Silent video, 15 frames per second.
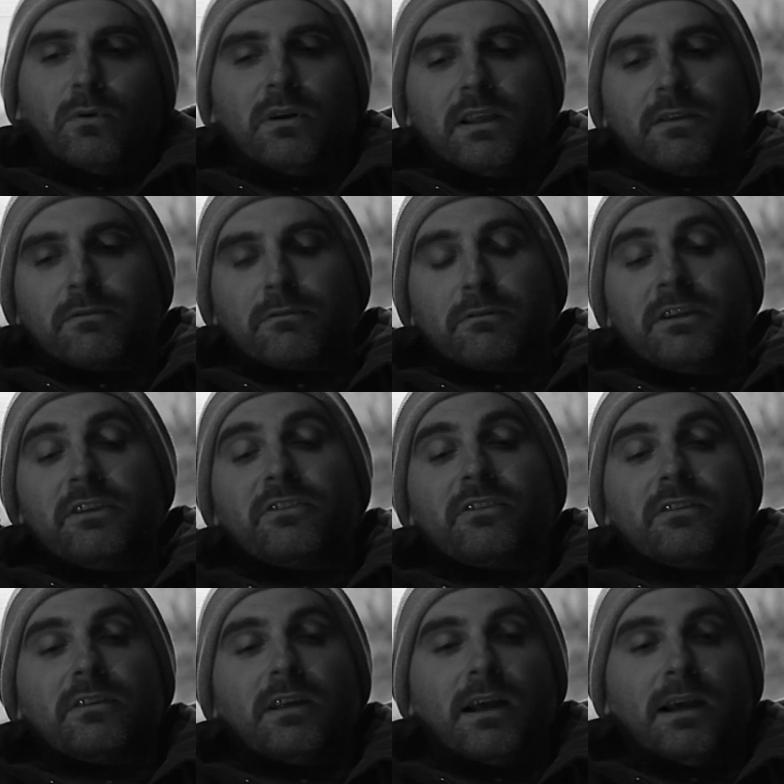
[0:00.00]
whatever
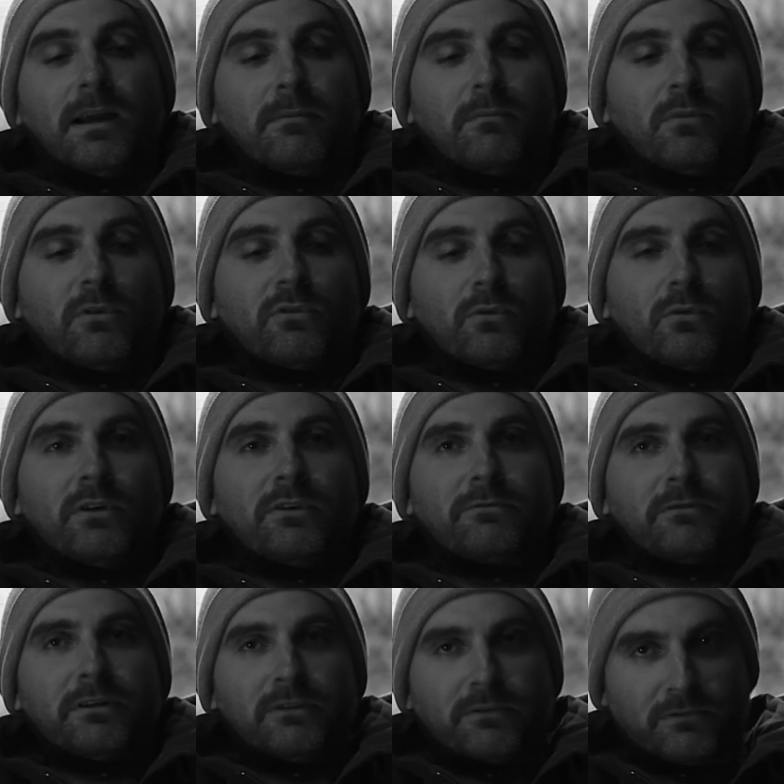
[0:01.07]
reason, was always
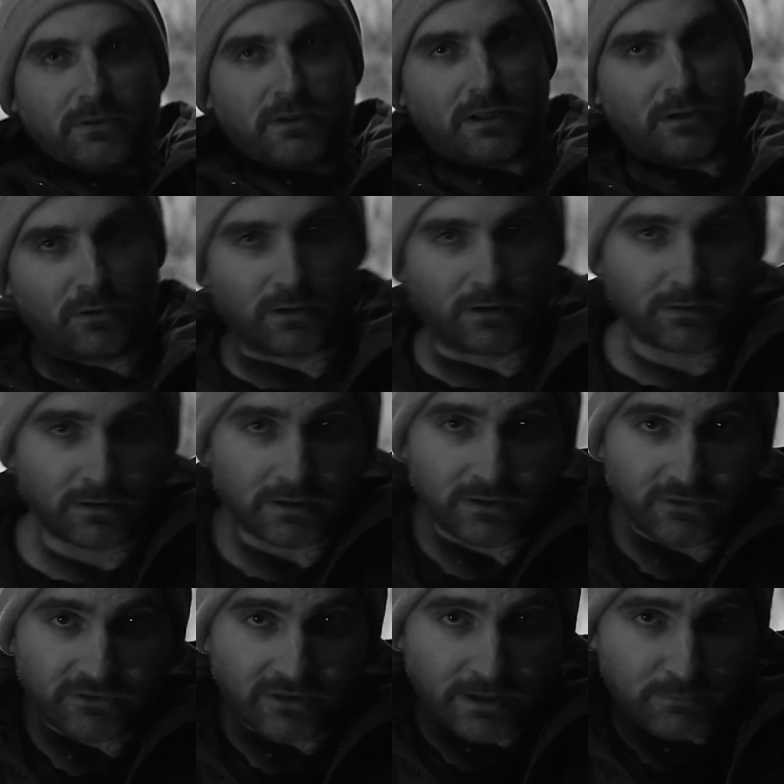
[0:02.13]
friends with like a lot of
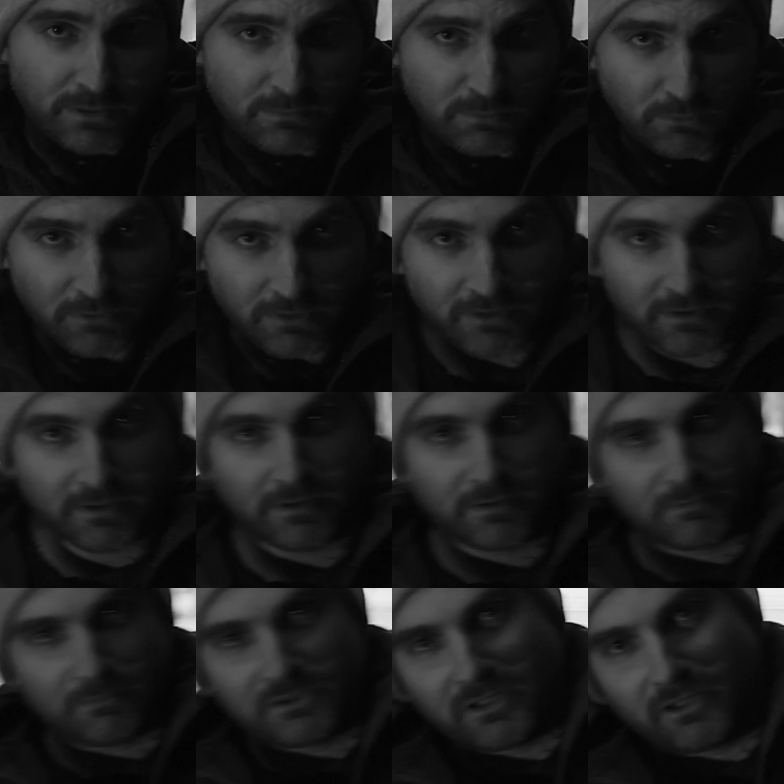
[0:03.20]
insane people,
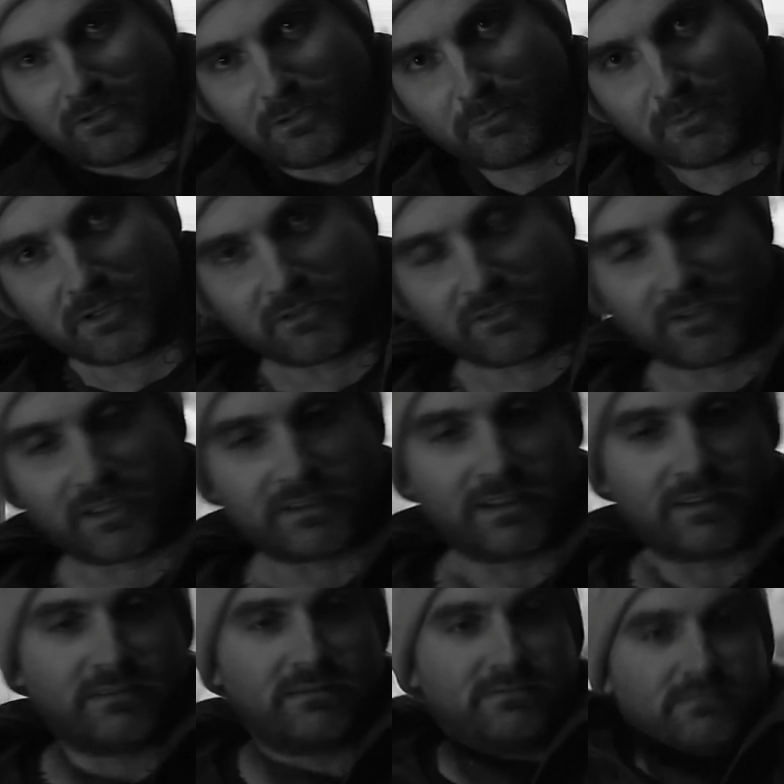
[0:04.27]
which I don't know whether it was like
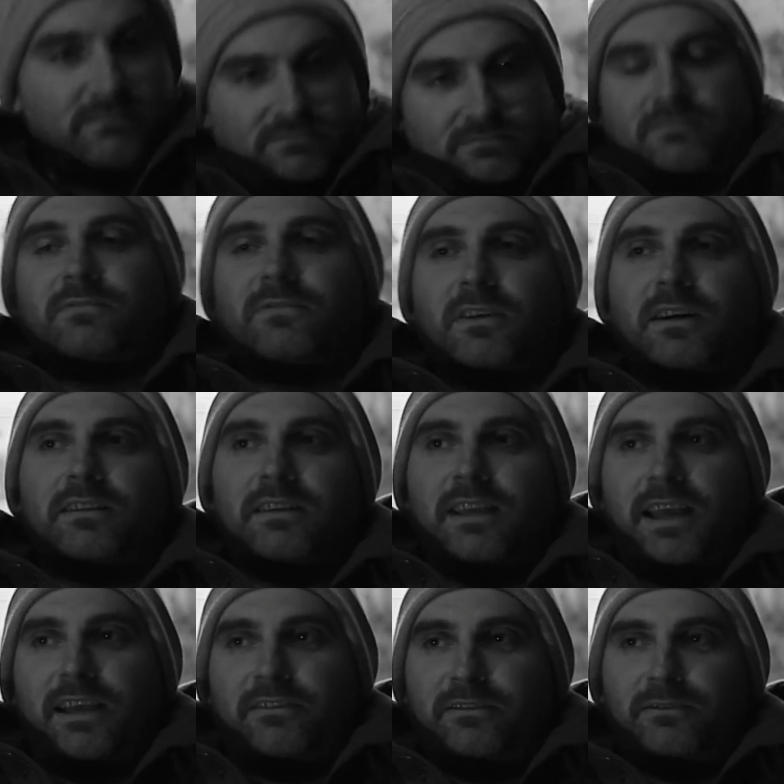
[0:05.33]
that fucking
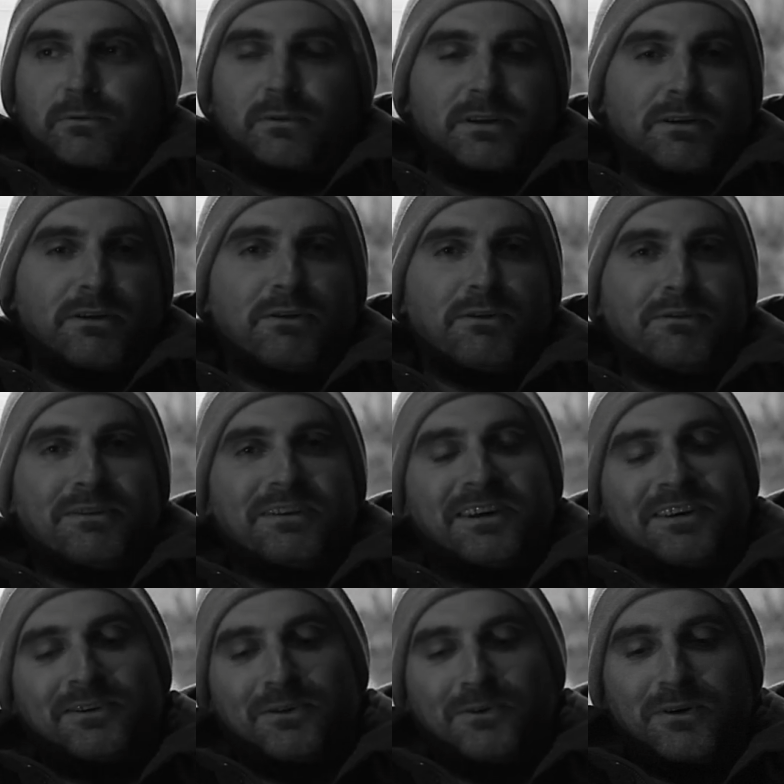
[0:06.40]
acid when they were
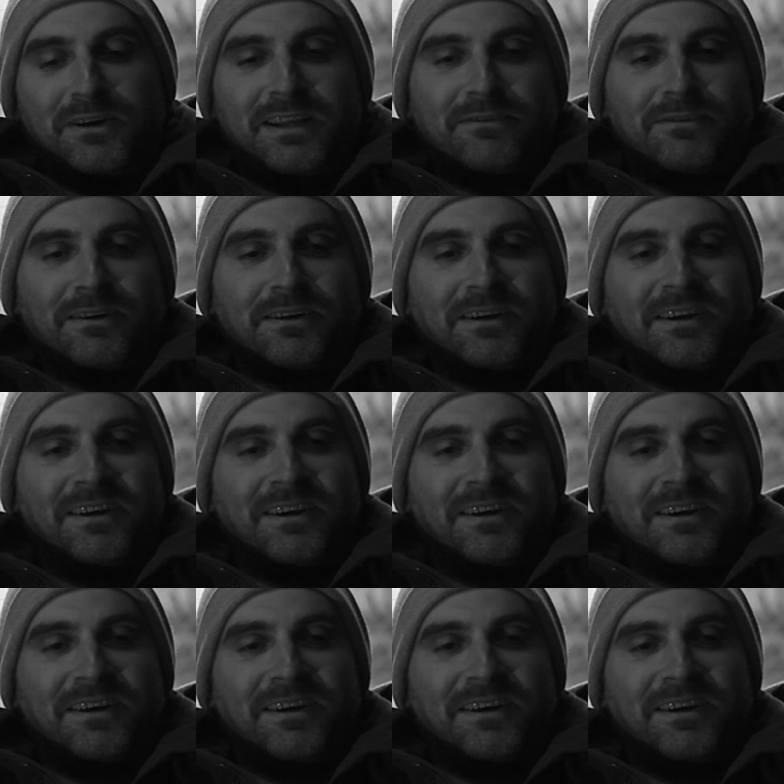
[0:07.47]
younger or whatever.